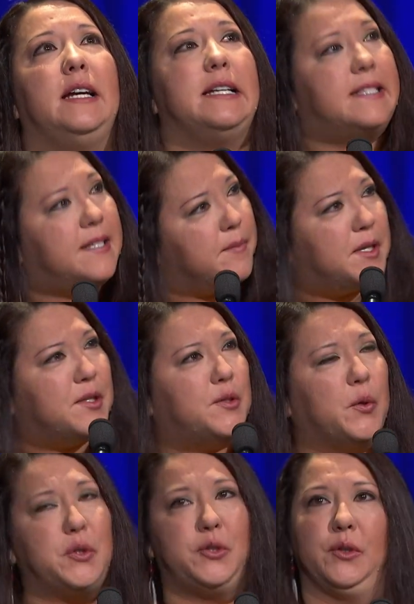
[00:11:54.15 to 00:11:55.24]
is some of the
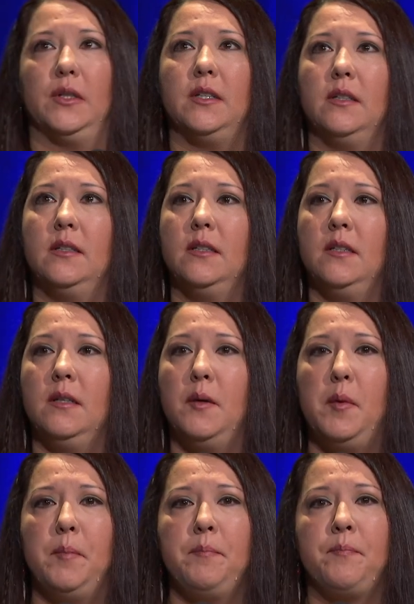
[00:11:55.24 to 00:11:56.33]
social.
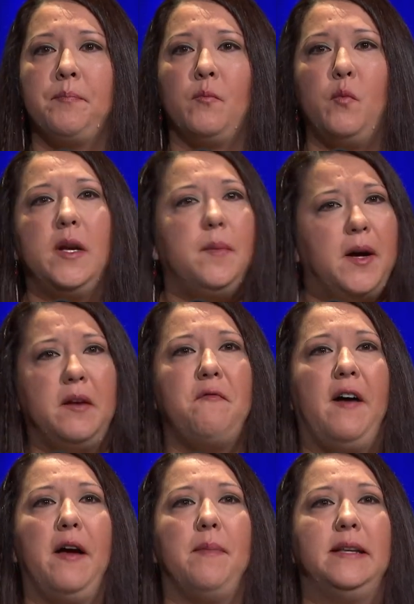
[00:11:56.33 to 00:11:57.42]
What about
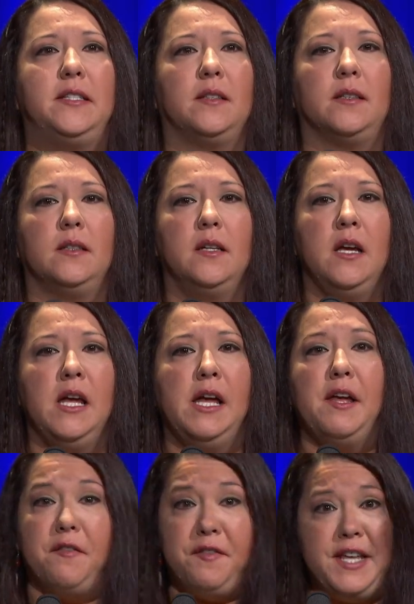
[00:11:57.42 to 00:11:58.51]
environmental?
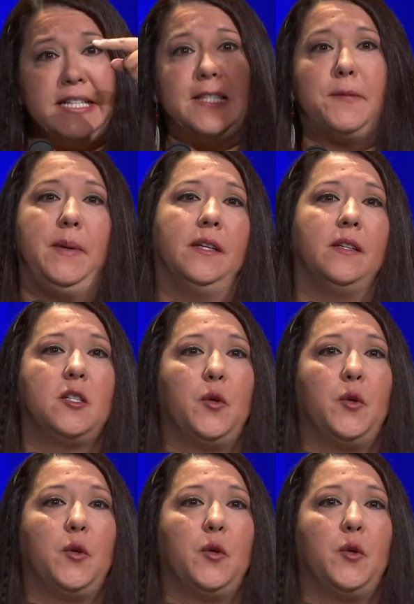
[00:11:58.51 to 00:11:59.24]
This spill in